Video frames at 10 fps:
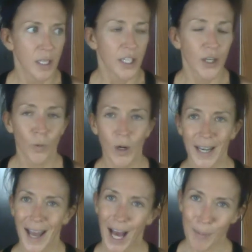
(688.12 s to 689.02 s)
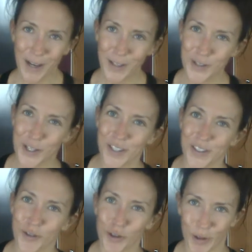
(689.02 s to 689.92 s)
You know what? How about you
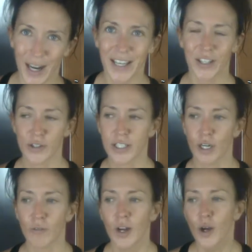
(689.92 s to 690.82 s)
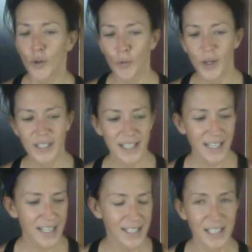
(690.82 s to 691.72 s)
just try it yourself? The worst thing
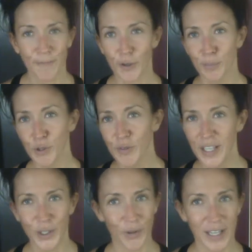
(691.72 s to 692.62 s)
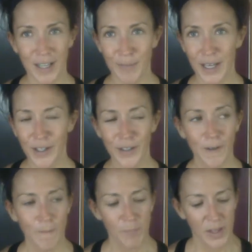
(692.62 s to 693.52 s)
is, is if you're moving and you're eating better,
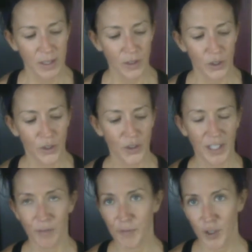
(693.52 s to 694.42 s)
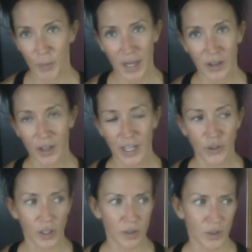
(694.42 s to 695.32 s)
you're going to feel better and
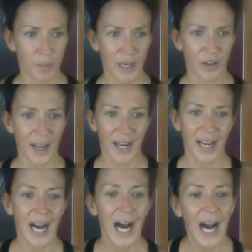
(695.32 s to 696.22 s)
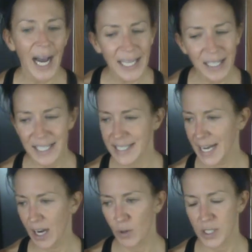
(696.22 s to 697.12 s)
you're going to look better. And I highly
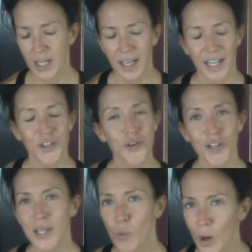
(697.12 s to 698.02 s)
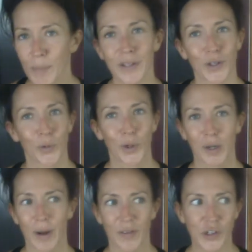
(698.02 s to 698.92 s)
doubt, and it's usually women that are worried
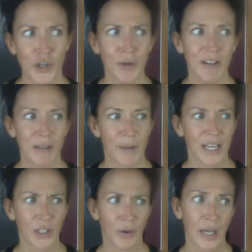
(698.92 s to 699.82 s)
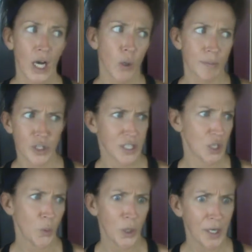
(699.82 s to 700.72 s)
about this. You don't hear a man going, oh, I'm just
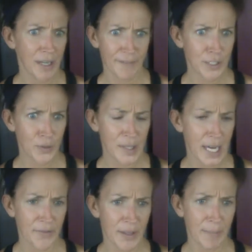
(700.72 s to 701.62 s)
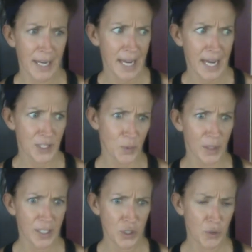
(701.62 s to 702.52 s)
so worried if I do that, that my ass will
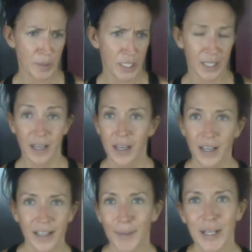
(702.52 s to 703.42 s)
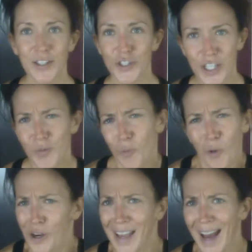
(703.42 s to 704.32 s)
get too big. I mean, just
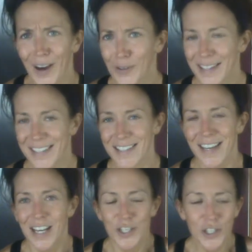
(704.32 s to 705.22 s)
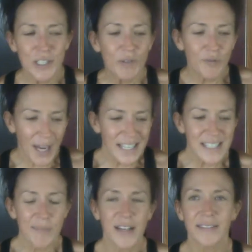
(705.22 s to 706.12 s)
work out. It's just find
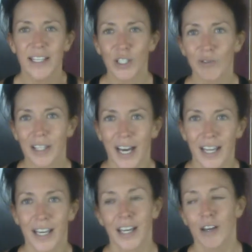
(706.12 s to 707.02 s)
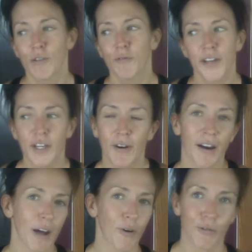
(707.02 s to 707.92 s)
something that you like, figure
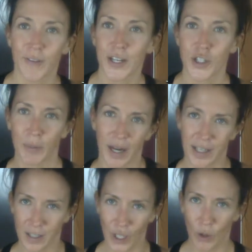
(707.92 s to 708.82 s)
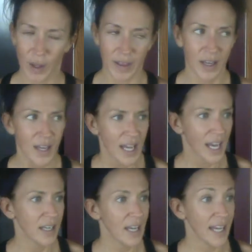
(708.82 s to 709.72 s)
out how it affects your body and go with it.
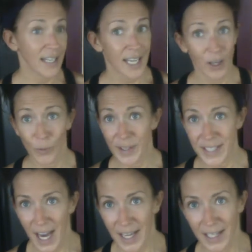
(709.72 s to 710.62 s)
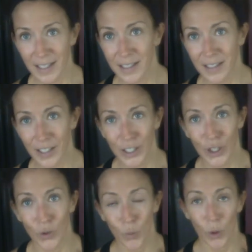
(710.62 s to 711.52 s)
And, and again, with diet, you
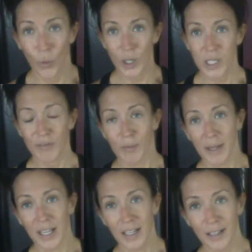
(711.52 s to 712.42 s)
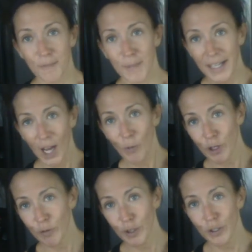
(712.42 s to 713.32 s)
know, what works for me might not
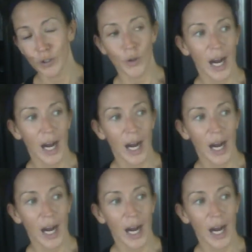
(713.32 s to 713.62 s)
work for you.